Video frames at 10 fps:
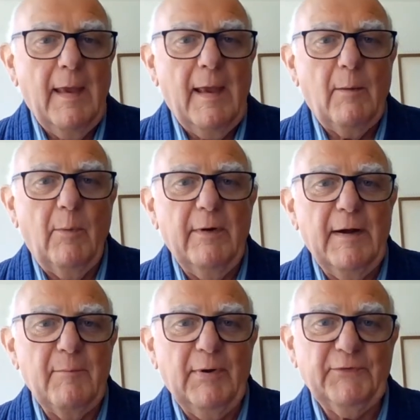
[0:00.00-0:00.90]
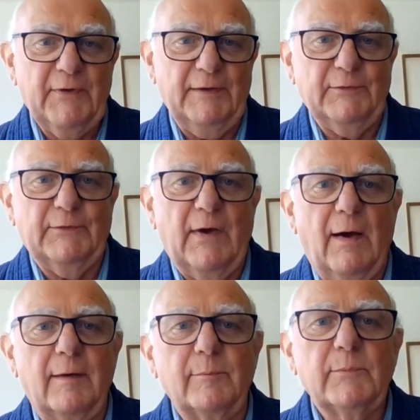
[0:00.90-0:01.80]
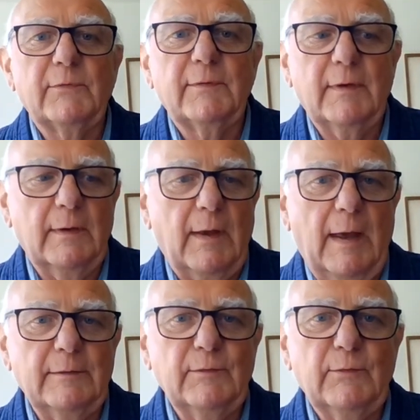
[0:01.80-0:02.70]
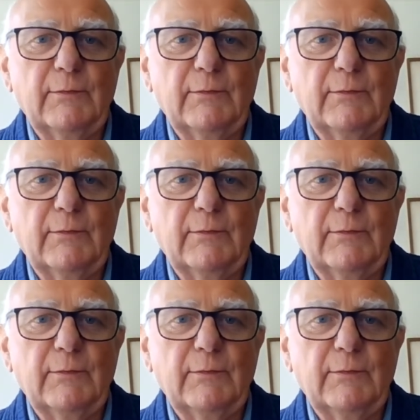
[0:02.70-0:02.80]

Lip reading: We're in unprecedented times, and